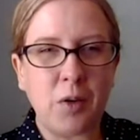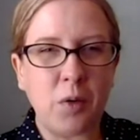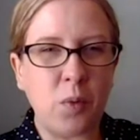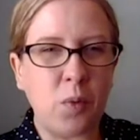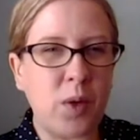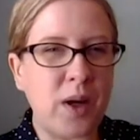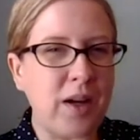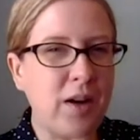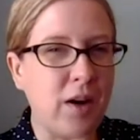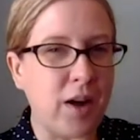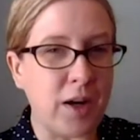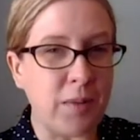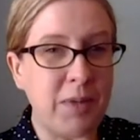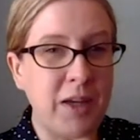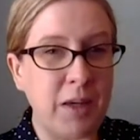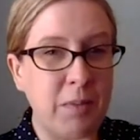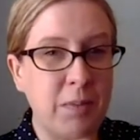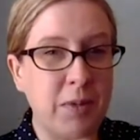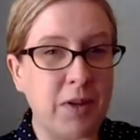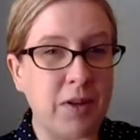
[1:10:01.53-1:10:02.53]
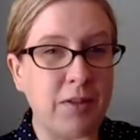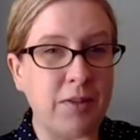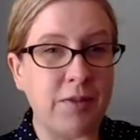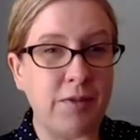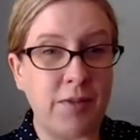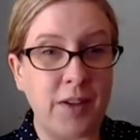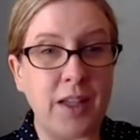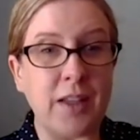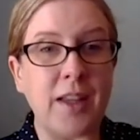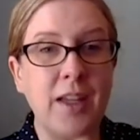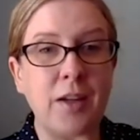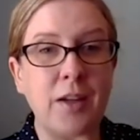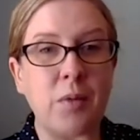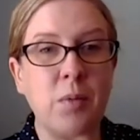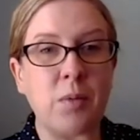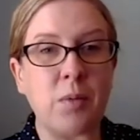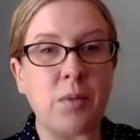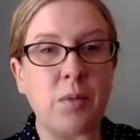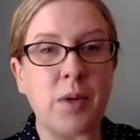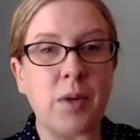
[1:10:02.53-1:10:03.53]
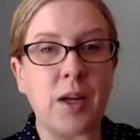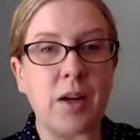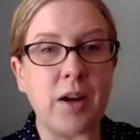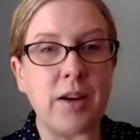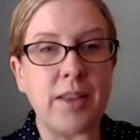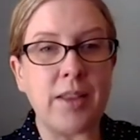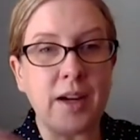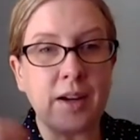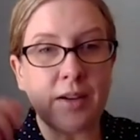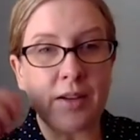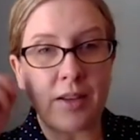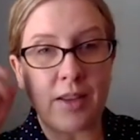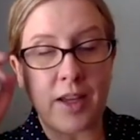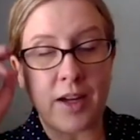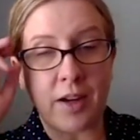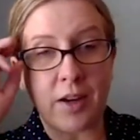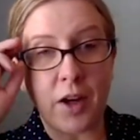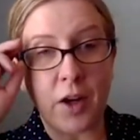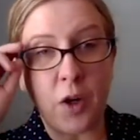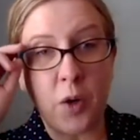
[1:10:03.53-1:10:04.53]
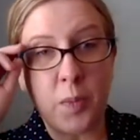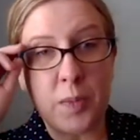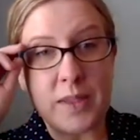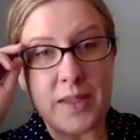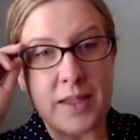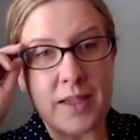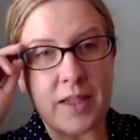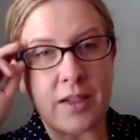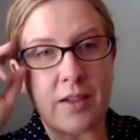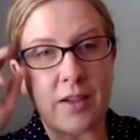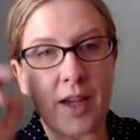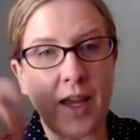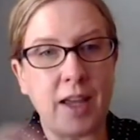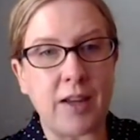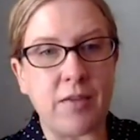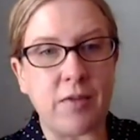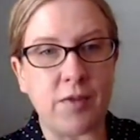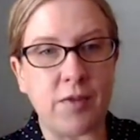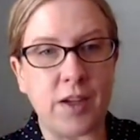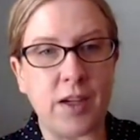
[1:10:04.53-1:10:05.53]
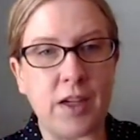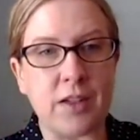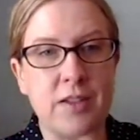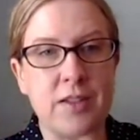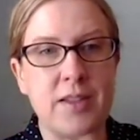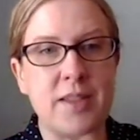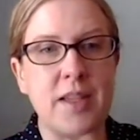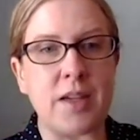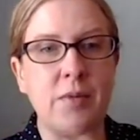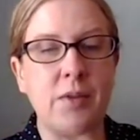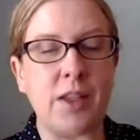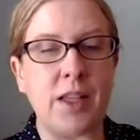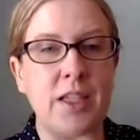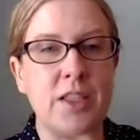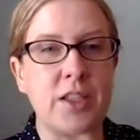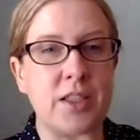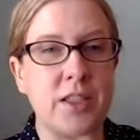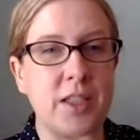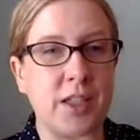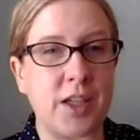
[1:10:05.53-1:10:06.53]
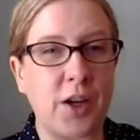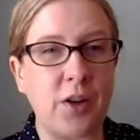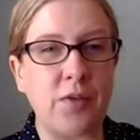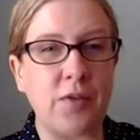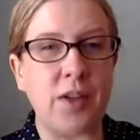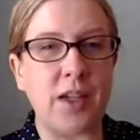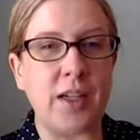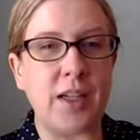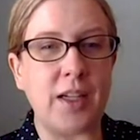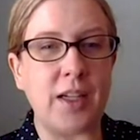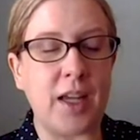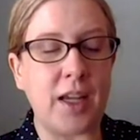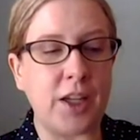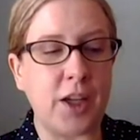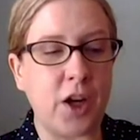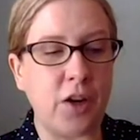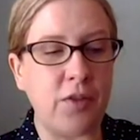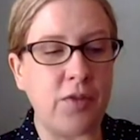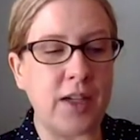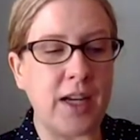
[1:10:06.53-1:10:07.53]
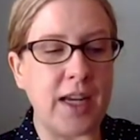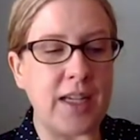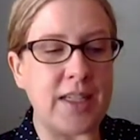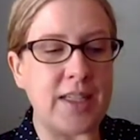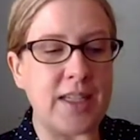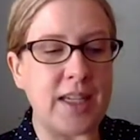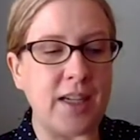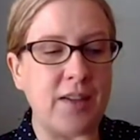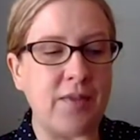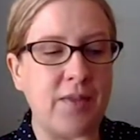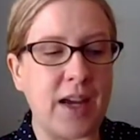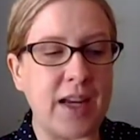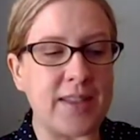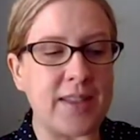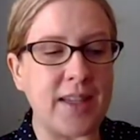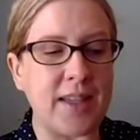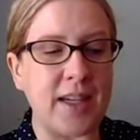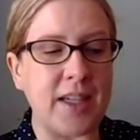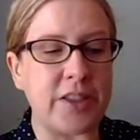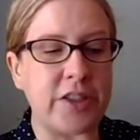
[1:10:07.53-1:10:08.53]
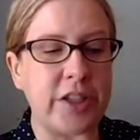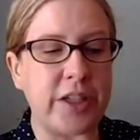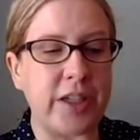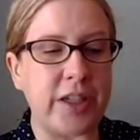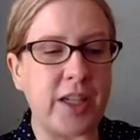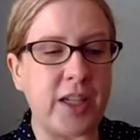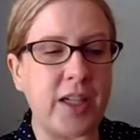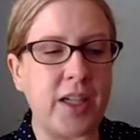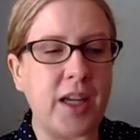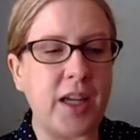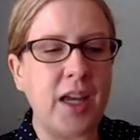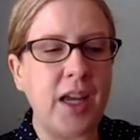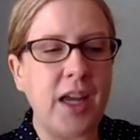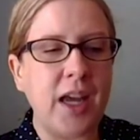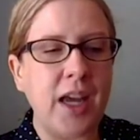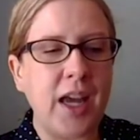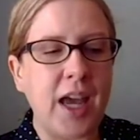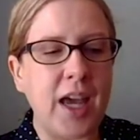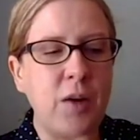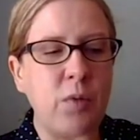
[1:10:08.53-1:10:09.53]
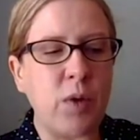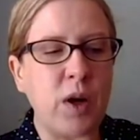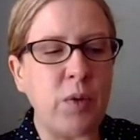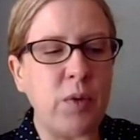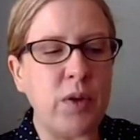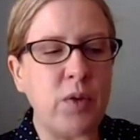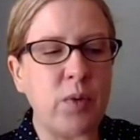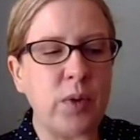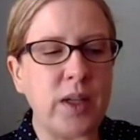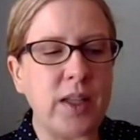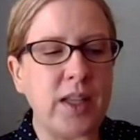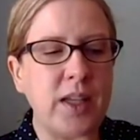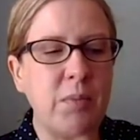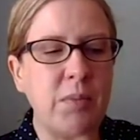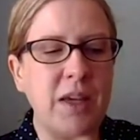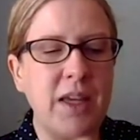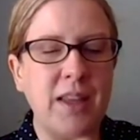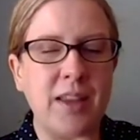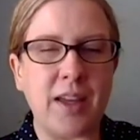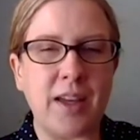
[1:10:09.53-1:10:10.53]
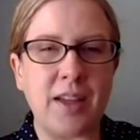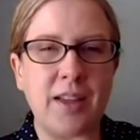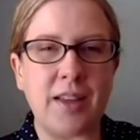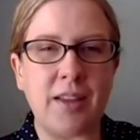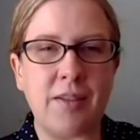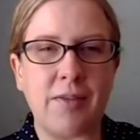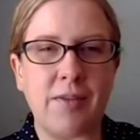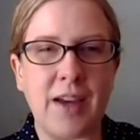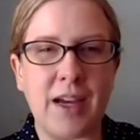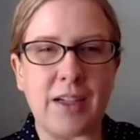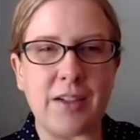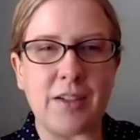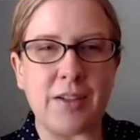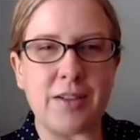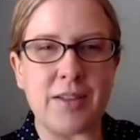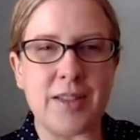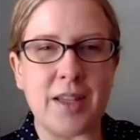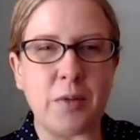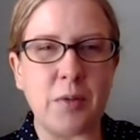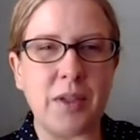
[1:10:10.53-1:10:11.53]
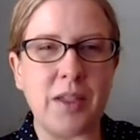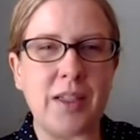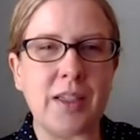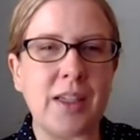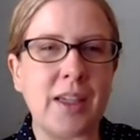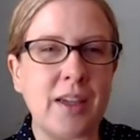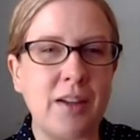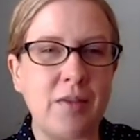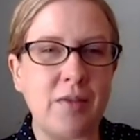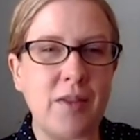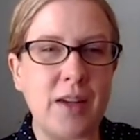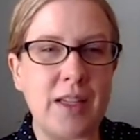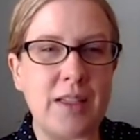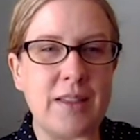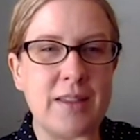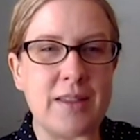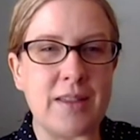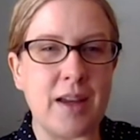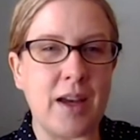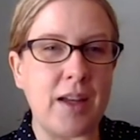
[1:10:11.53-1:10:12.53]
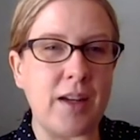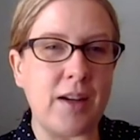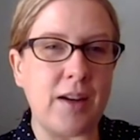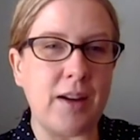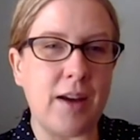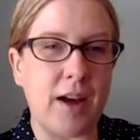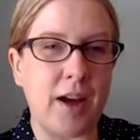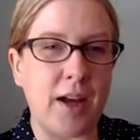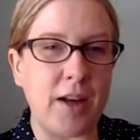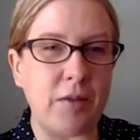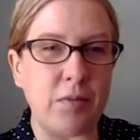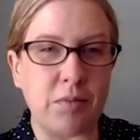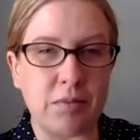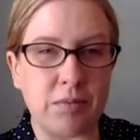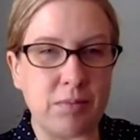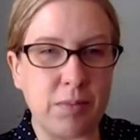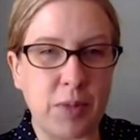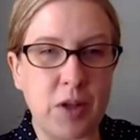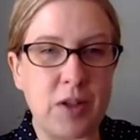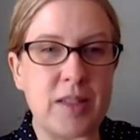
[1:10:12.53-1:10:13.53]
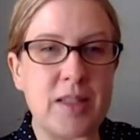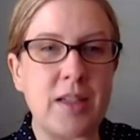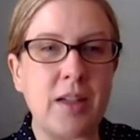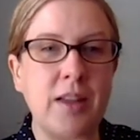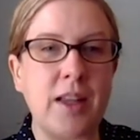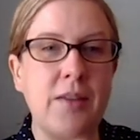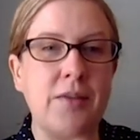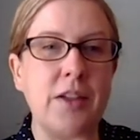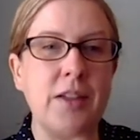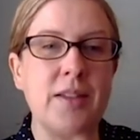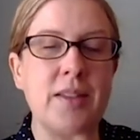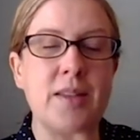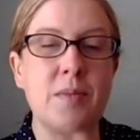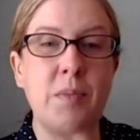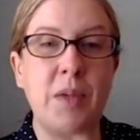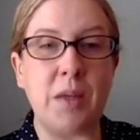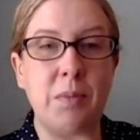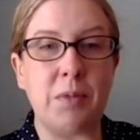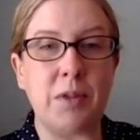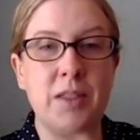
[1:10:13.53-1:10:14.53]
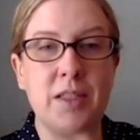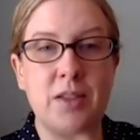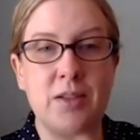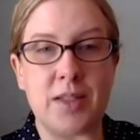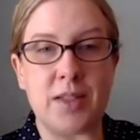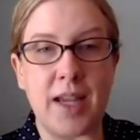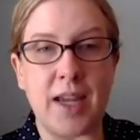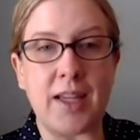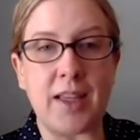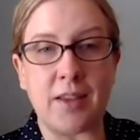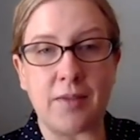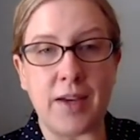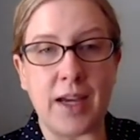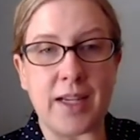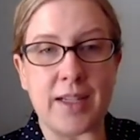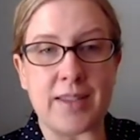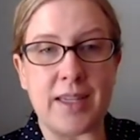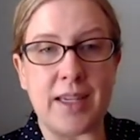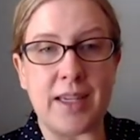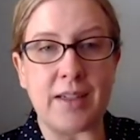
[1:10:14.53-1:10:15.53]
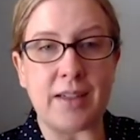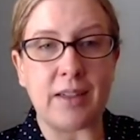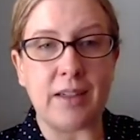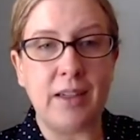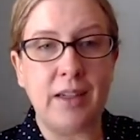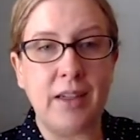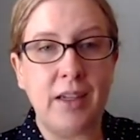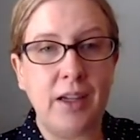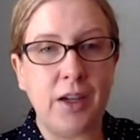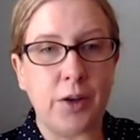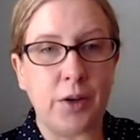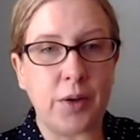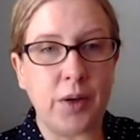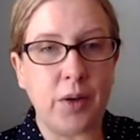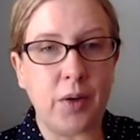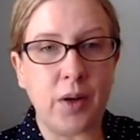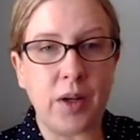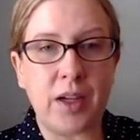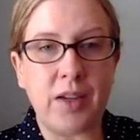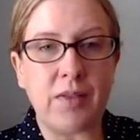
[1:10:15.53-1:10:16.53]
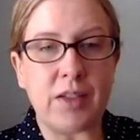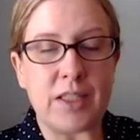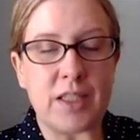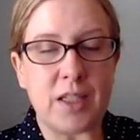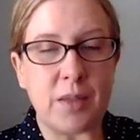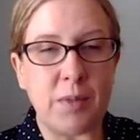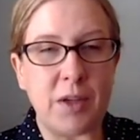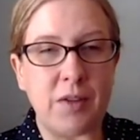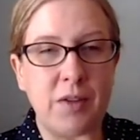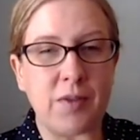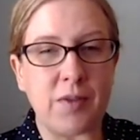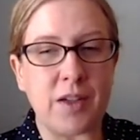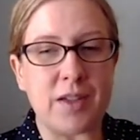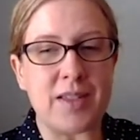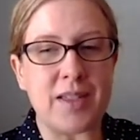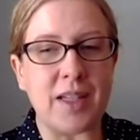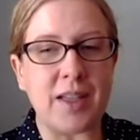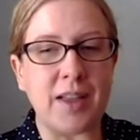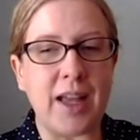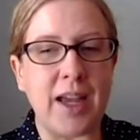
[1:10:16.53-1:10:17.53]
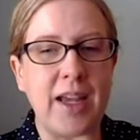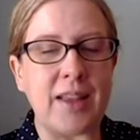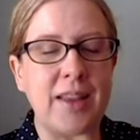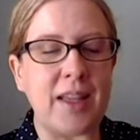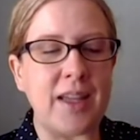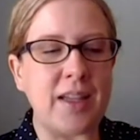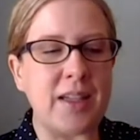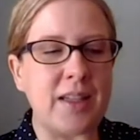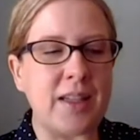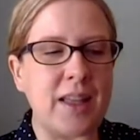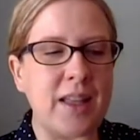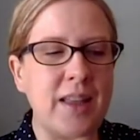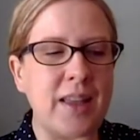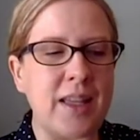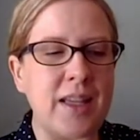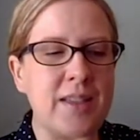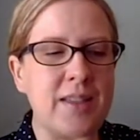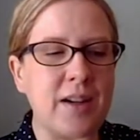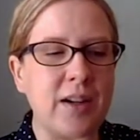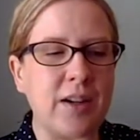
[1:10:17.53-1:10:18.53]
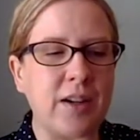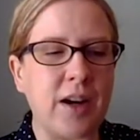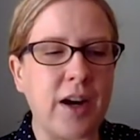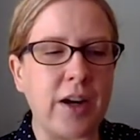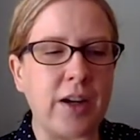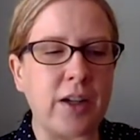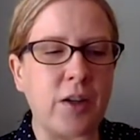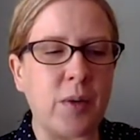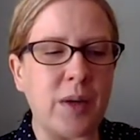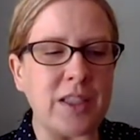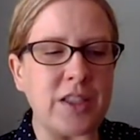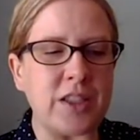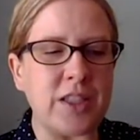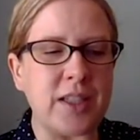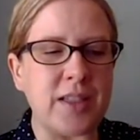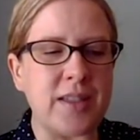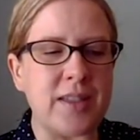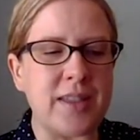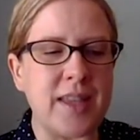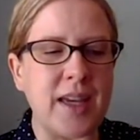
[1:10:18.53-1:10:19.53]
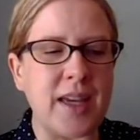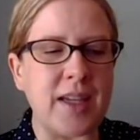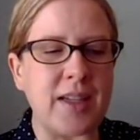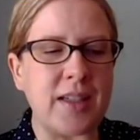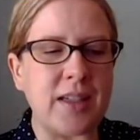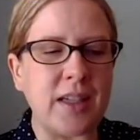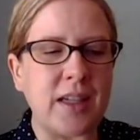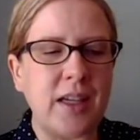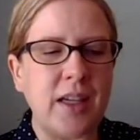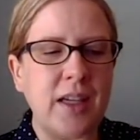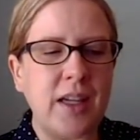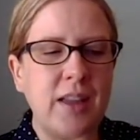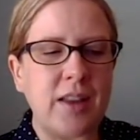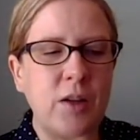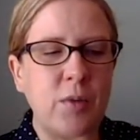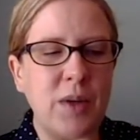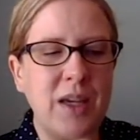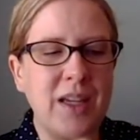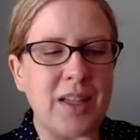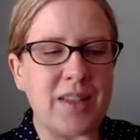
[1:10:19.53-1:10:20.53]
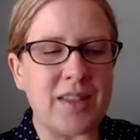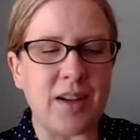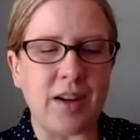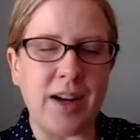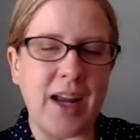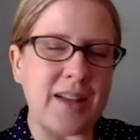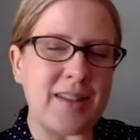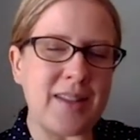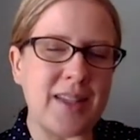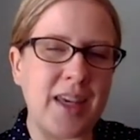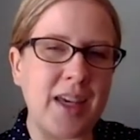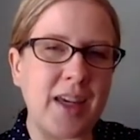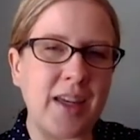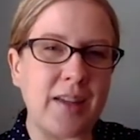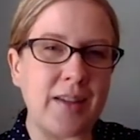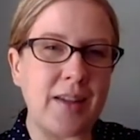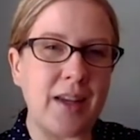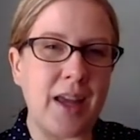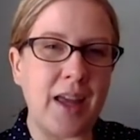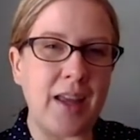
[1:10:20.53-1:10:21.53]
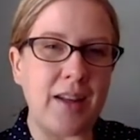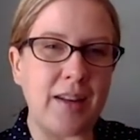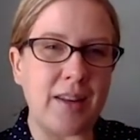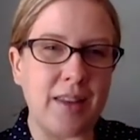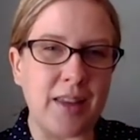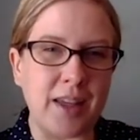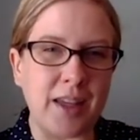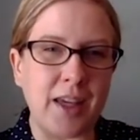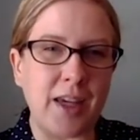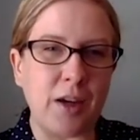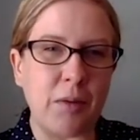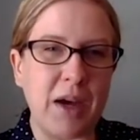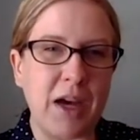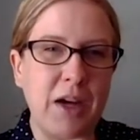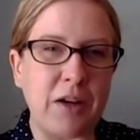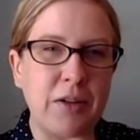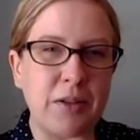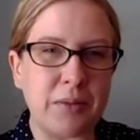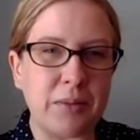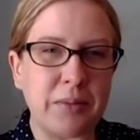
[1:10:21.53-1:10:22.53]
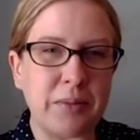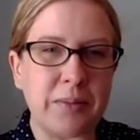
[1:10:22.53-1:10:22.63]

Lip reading: what are people feeling, what are their hopes and fears in relation to COVID and COVID-19 vaccination, and what would really be the factors that would convince on personal levels people to take the vaccine, or even to be first in line. That these are questions that we can start asking and thinking about.